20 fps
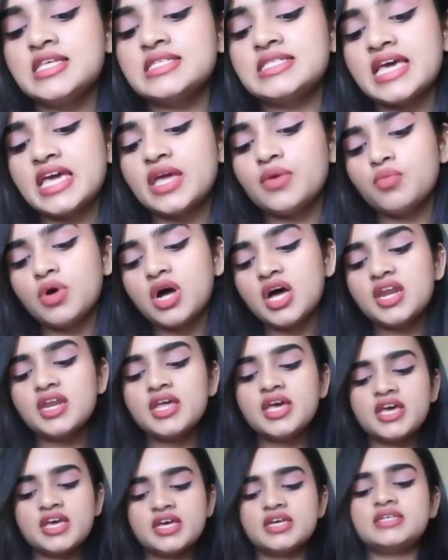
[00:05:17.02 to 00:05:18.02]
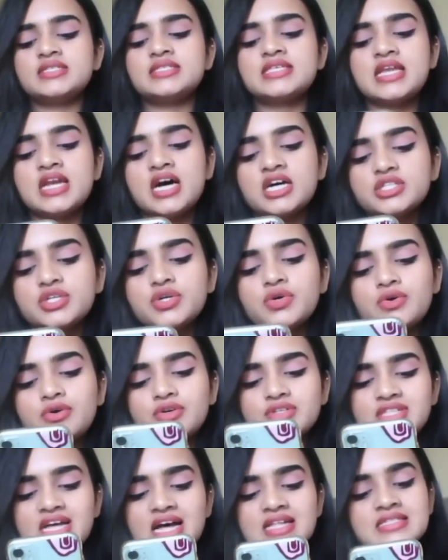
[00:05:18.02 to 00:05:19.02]
The second one is another
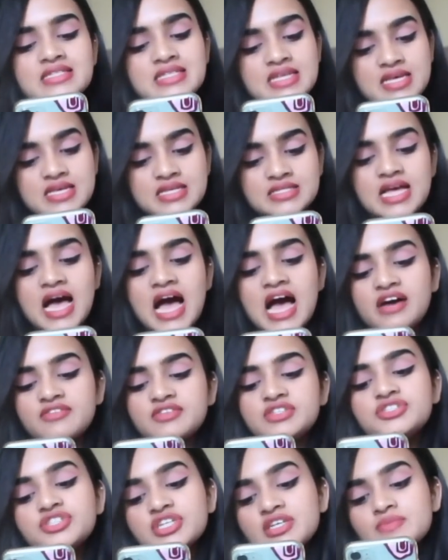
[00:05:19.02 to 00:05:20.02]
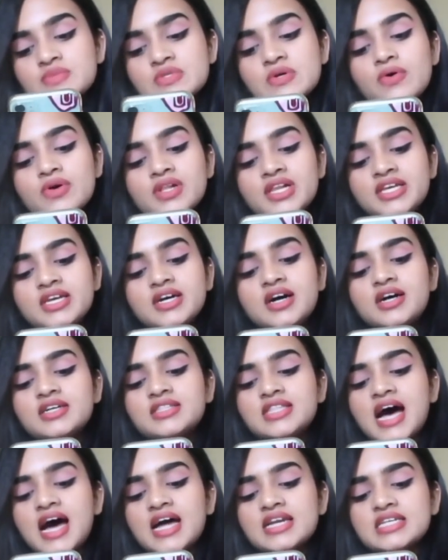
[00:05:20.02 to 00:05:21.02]
quote that says, have a dream so clear
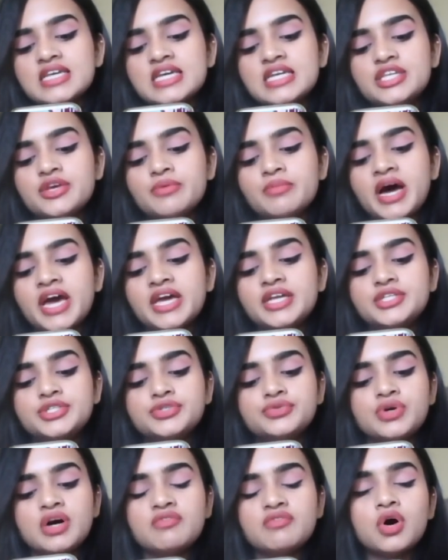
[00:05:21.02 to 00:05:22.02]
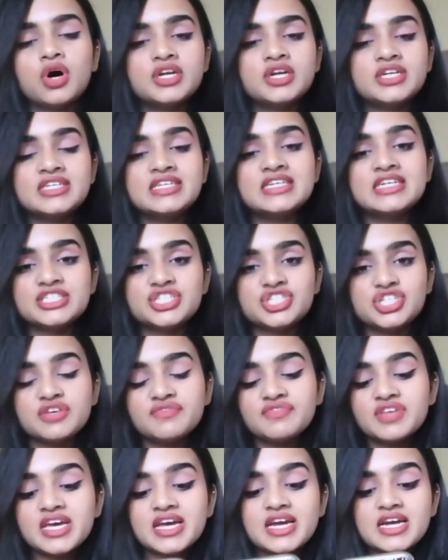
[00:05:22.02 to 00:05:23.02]
that in your mind you have already
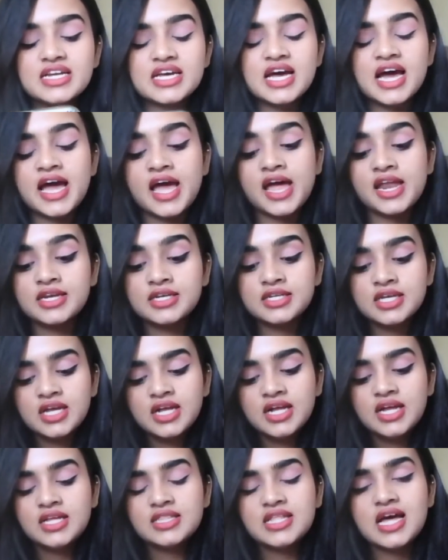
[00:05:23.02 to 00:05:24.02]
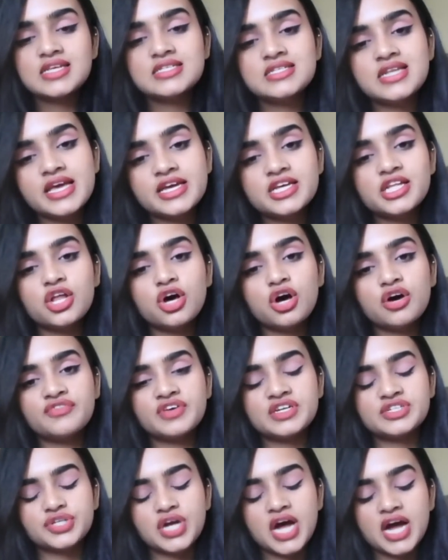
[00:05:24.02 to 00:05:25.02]
achieved it, and that is like a law of
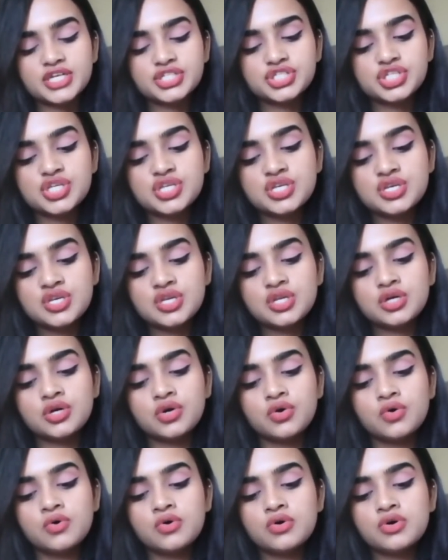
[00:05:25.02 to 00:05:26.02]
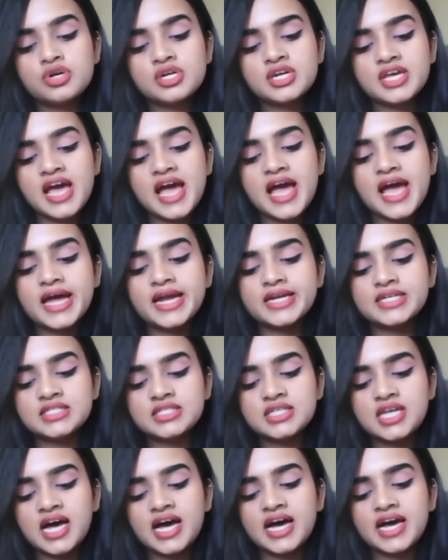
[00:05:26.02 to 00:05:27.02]
attraction quote,
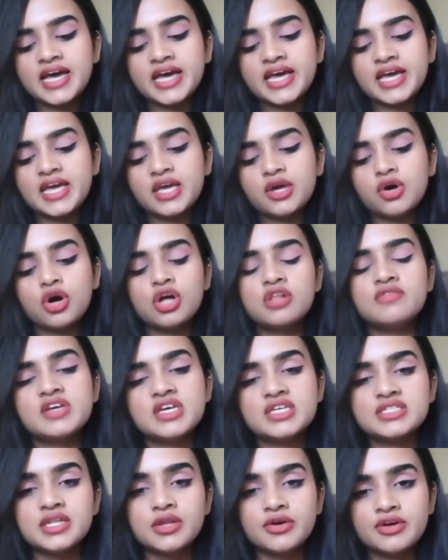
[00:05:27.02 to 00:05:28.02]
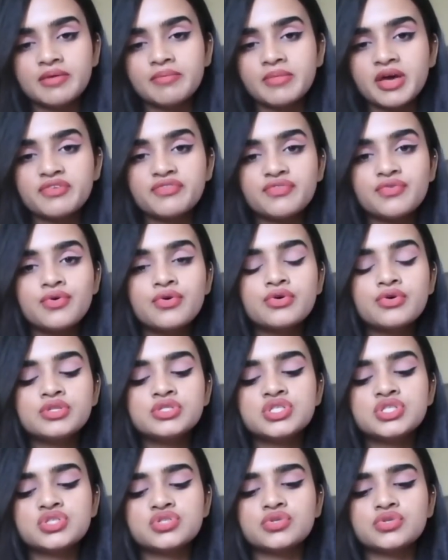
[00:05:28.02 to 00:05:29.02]
and I always look at my
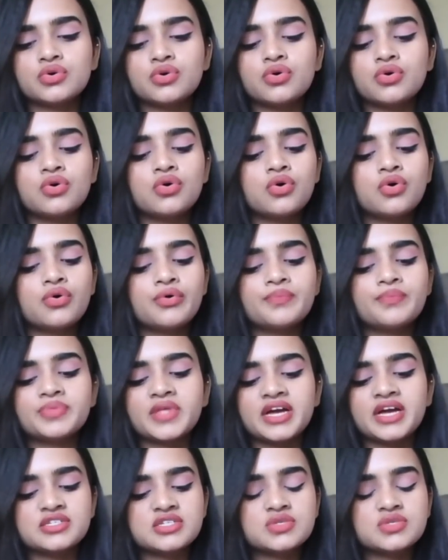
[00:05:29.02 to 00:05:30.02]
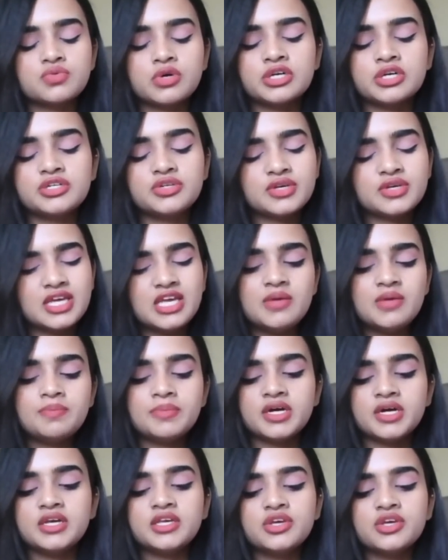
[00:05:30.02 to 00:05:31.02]
phone, so I just wanted to keep,
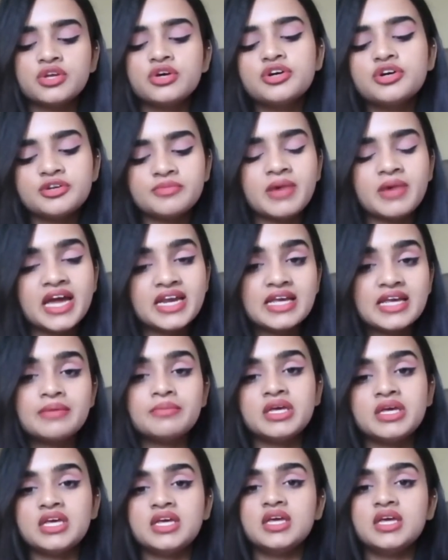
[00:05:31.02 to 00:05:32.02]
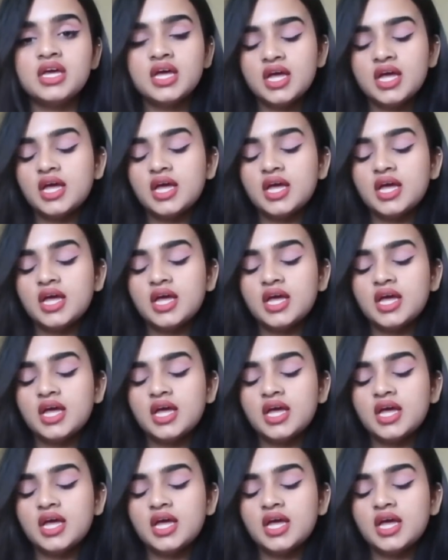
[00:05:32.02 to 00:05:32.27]
you know, reminding me